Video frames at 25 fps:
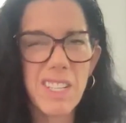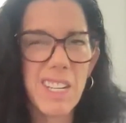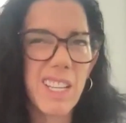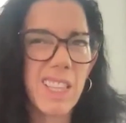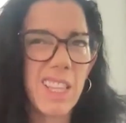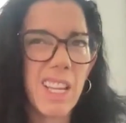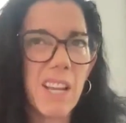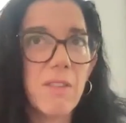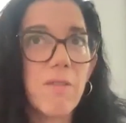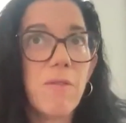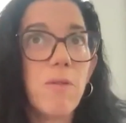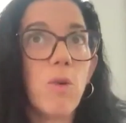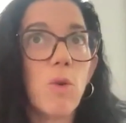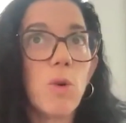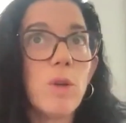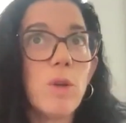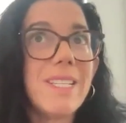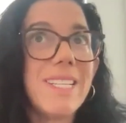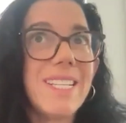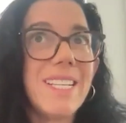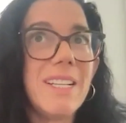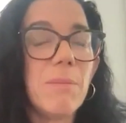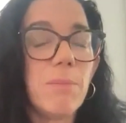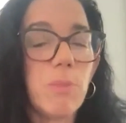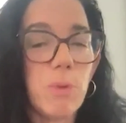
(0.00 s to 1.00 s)
And I think
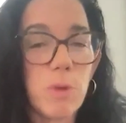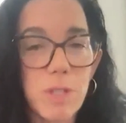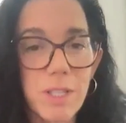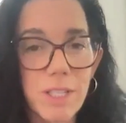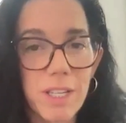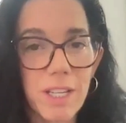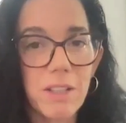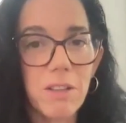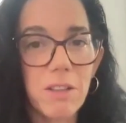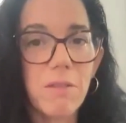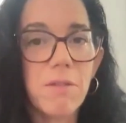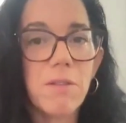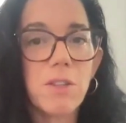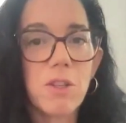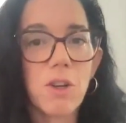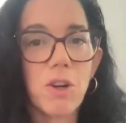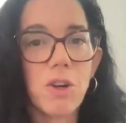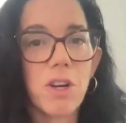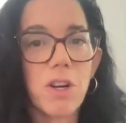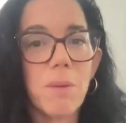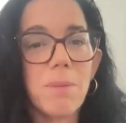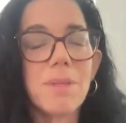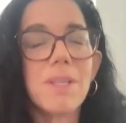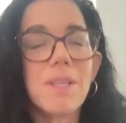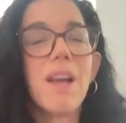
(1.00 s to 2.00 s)
14% of
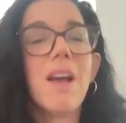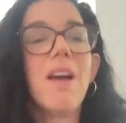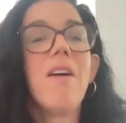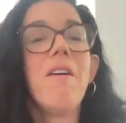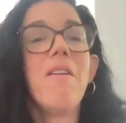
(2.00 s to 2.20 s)
startups